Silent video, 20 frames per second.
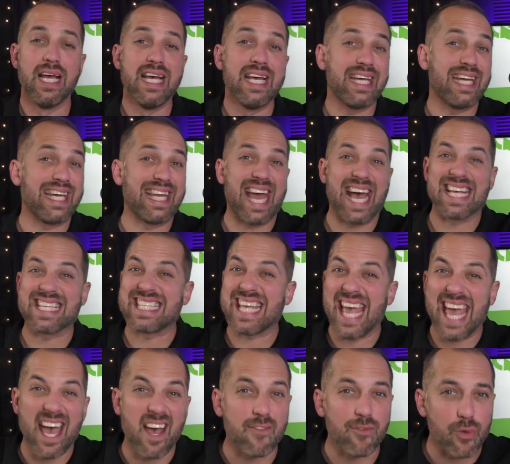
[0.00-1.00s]
It has
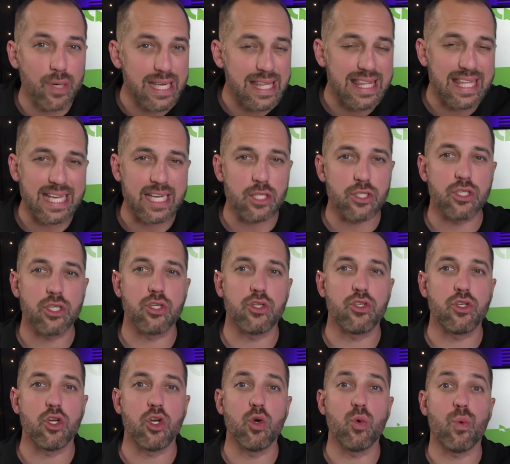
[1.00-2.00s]
everything to
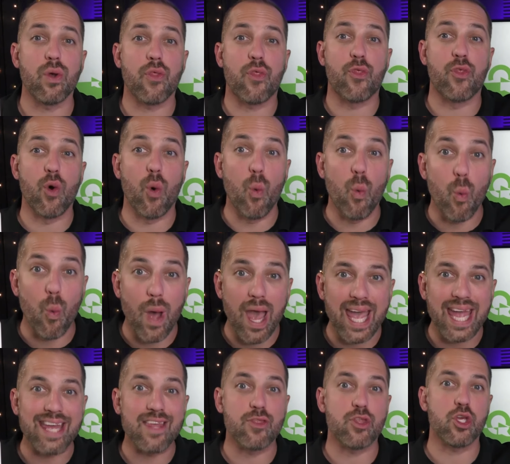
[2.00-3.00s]
do with the
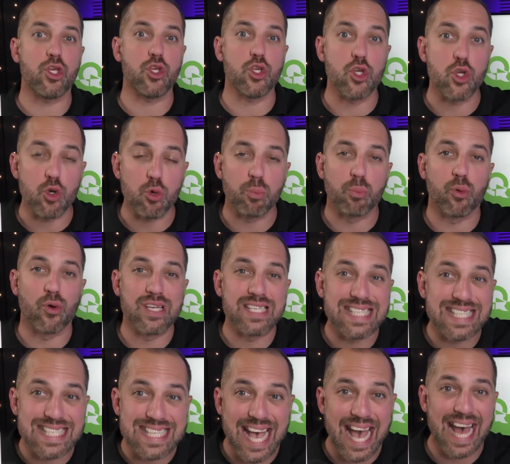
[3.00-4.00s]
way that you
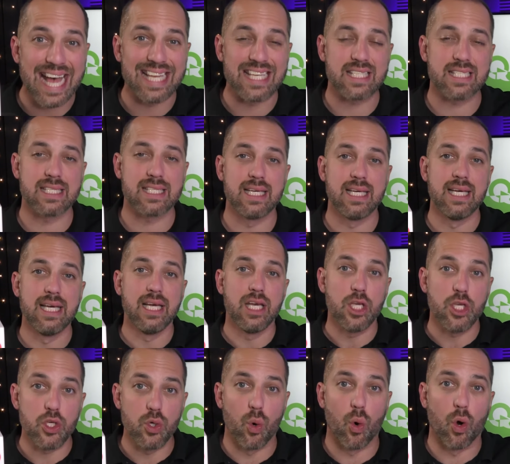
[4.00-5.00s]
present
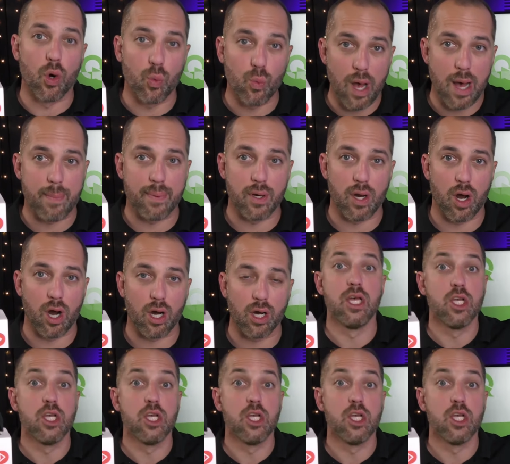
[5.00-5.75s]
your webinar.